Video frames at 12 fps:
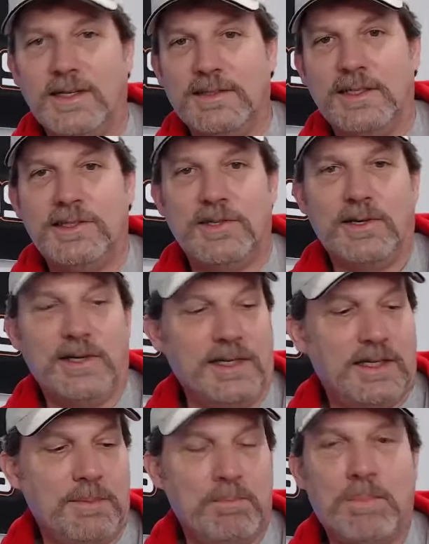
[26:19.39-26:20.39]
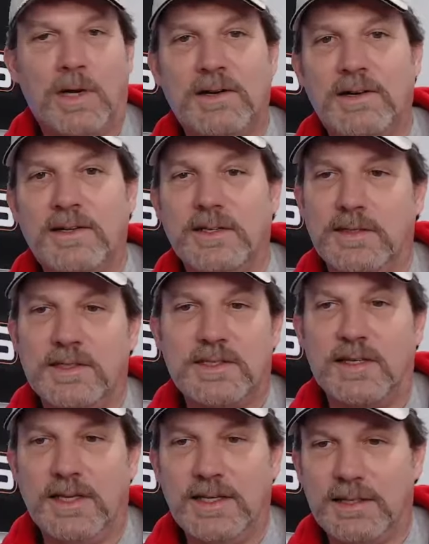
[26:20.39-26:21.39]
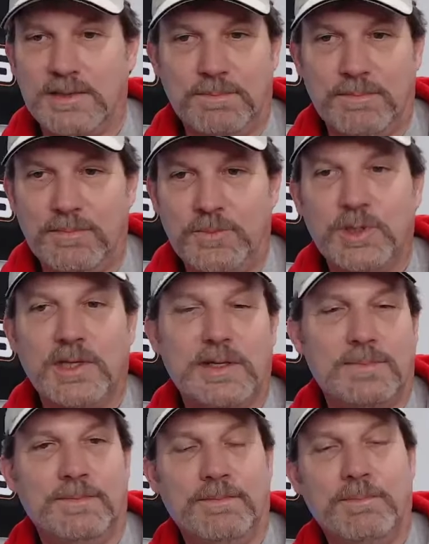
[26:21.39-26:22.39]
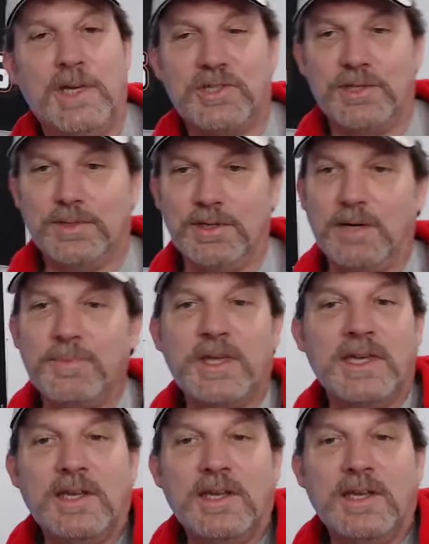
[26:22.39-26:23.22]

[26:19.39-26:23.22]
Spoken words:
and then you're going to get burned and it could really mess you up.